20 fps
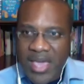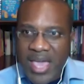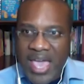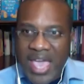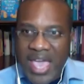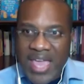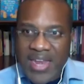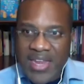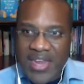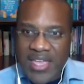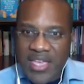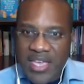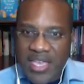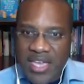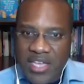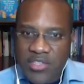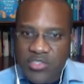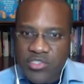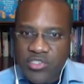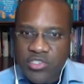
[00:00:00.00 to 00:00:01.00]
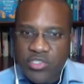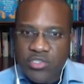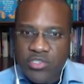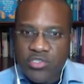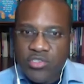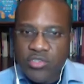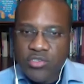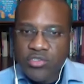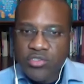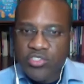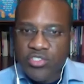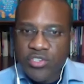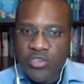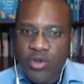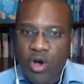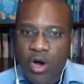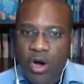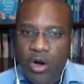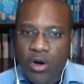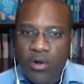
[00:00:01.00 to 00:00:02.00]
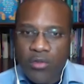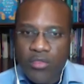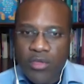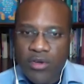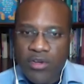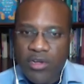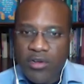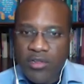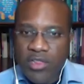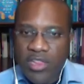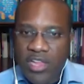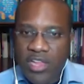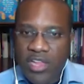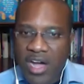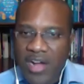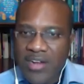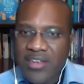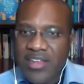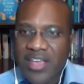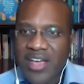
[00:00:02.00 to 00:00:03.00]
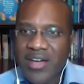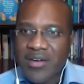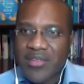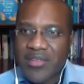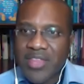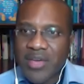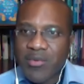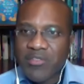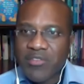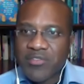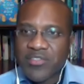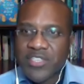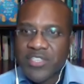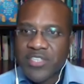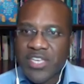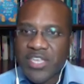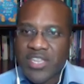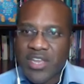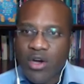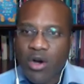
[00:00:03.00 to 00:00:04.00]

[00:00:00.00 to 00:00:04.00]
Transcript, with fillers: Any institution, all the lockdown that we've seen,